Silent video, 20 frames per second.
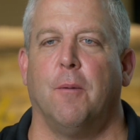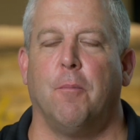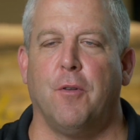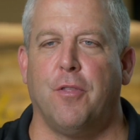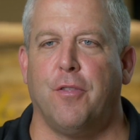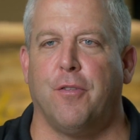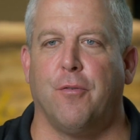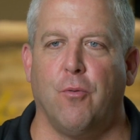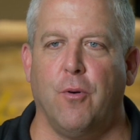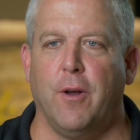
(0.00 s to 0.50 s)

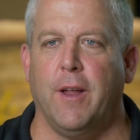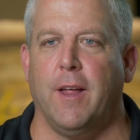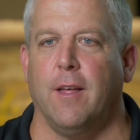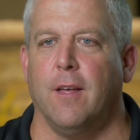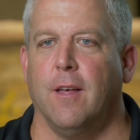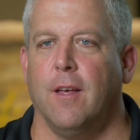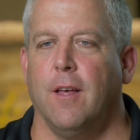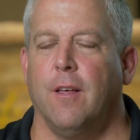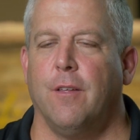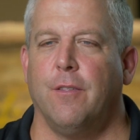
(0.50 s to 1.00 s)
Number
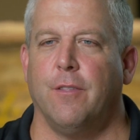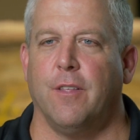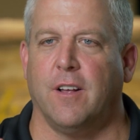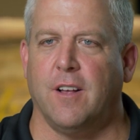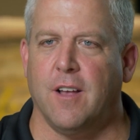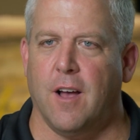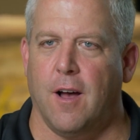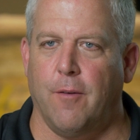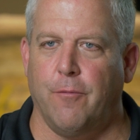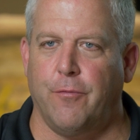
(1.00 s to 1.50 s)
3,
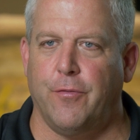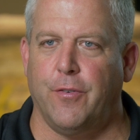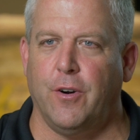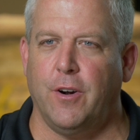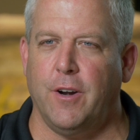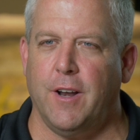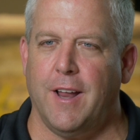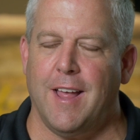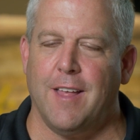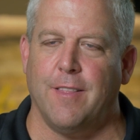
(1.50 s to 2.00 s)
the
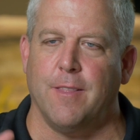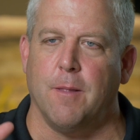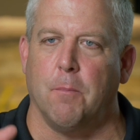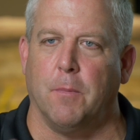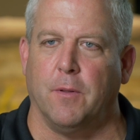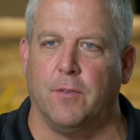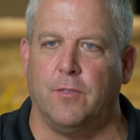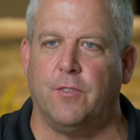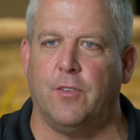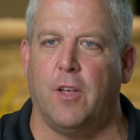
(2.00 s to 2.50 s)
comfort and
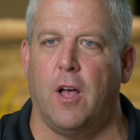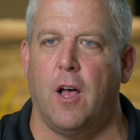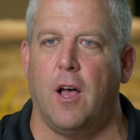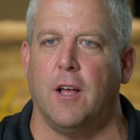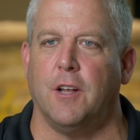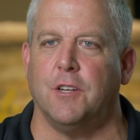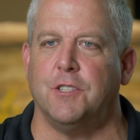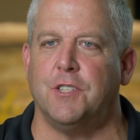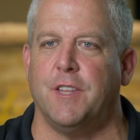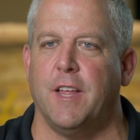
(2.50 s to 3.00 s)
the
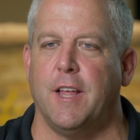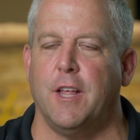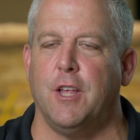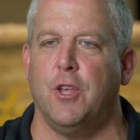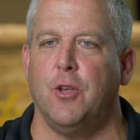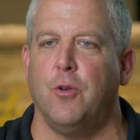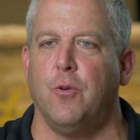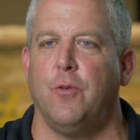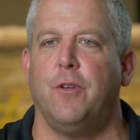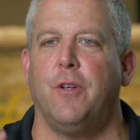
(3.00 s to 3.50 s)
massage
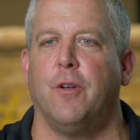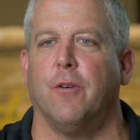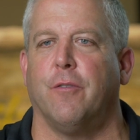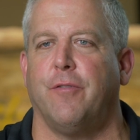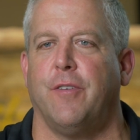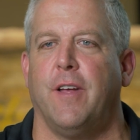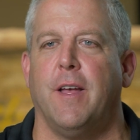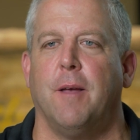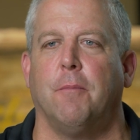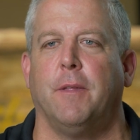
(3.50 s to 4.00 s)
that you,
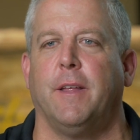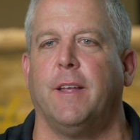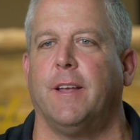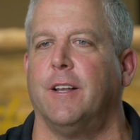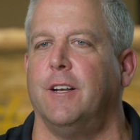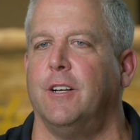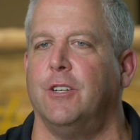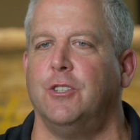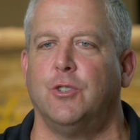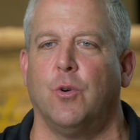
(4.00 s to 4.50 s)
your
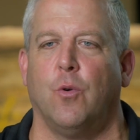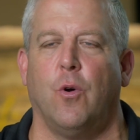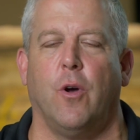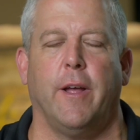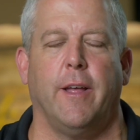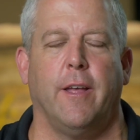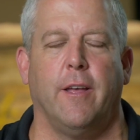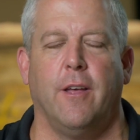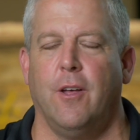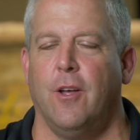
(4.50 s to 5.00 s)
family can
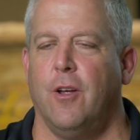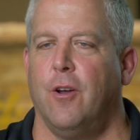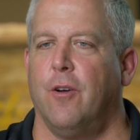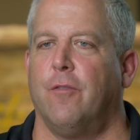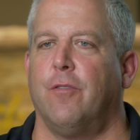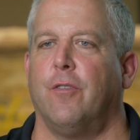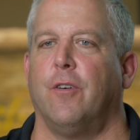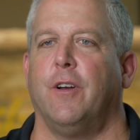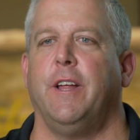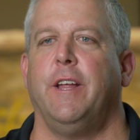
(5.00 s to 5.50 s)
enjoy
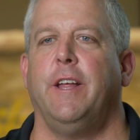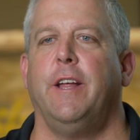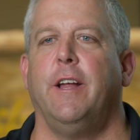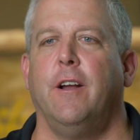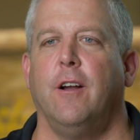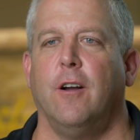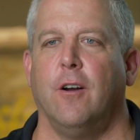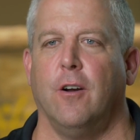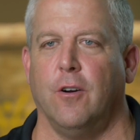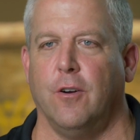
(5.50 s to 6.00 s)
for
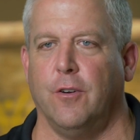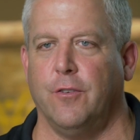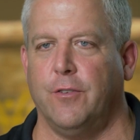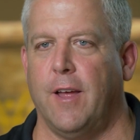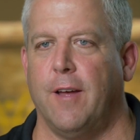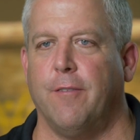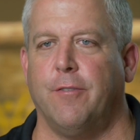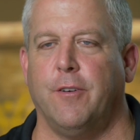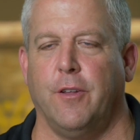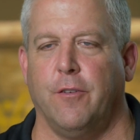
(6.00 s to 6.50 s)

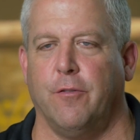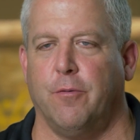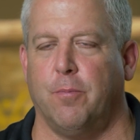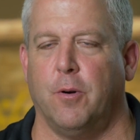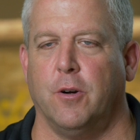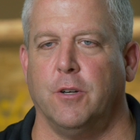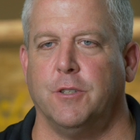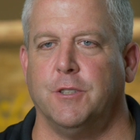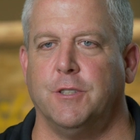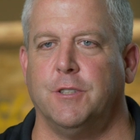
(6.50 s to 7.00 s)
years after
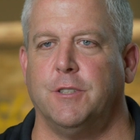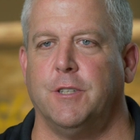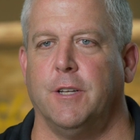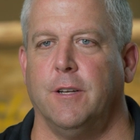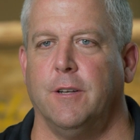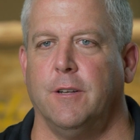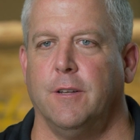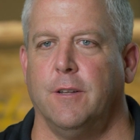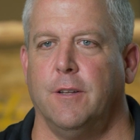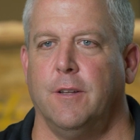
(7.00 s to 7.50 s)
you've
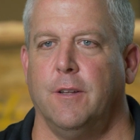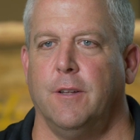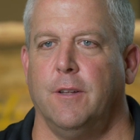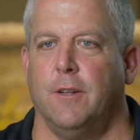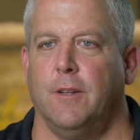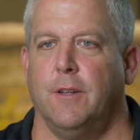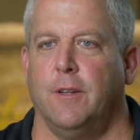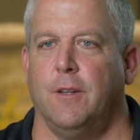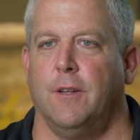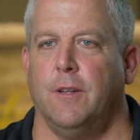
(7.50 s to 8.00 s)
purchased
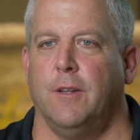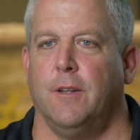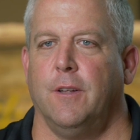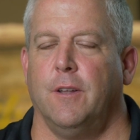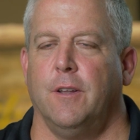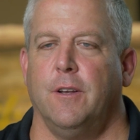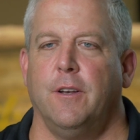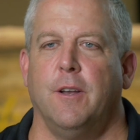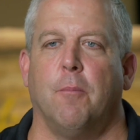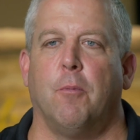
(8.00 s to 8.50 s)

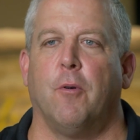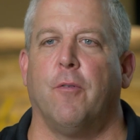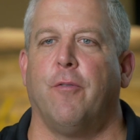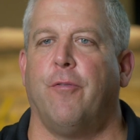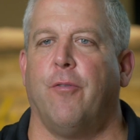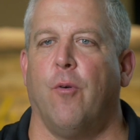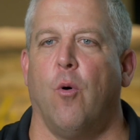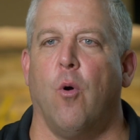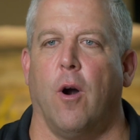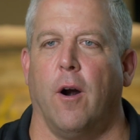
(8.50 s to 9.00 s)
it.
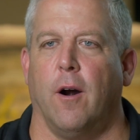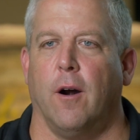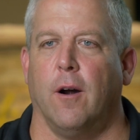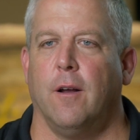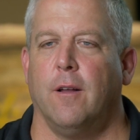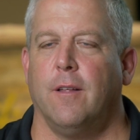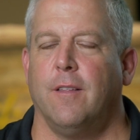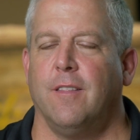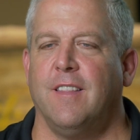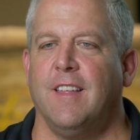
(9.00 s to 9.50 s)
Number 4,
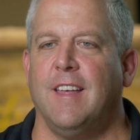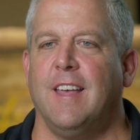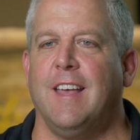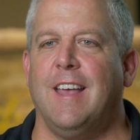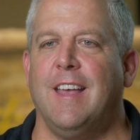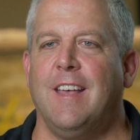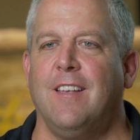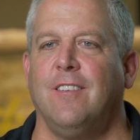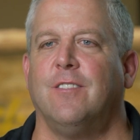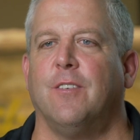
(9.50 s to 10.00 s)

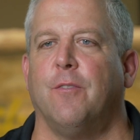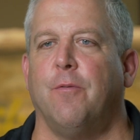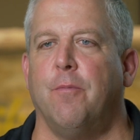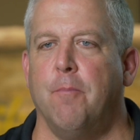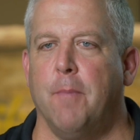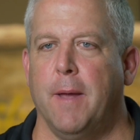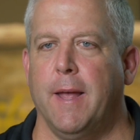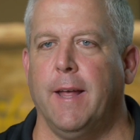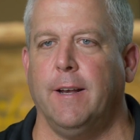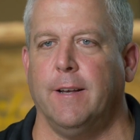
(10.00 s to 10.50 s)
the ease
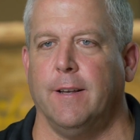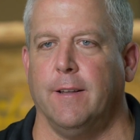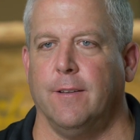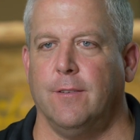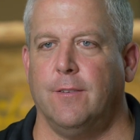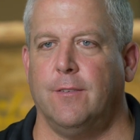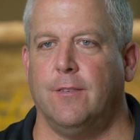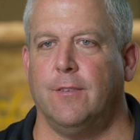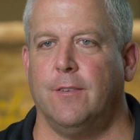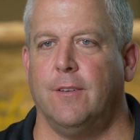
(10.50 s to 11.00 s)
of
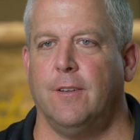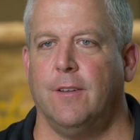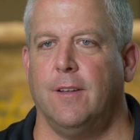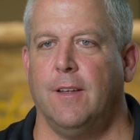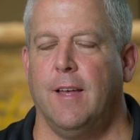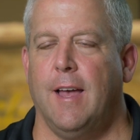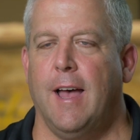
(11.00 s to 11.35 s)
maintenance.